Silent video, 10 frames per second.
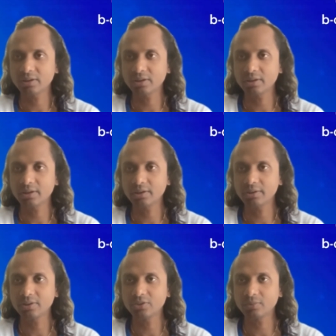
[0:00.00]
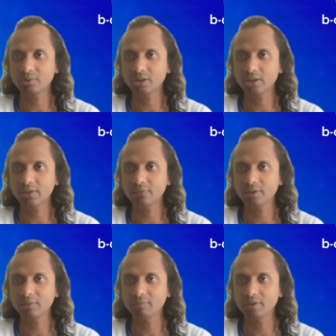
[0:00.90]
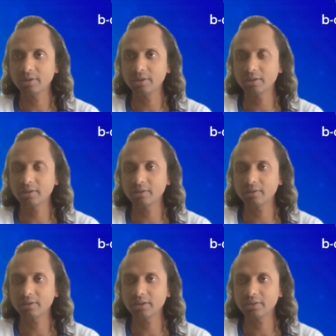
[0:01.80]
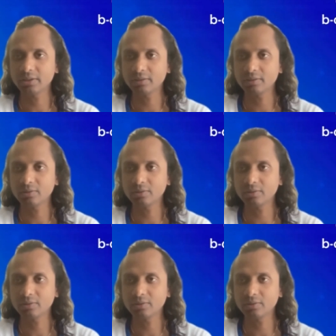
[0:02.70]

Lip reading: I heard it's about NFT minting related.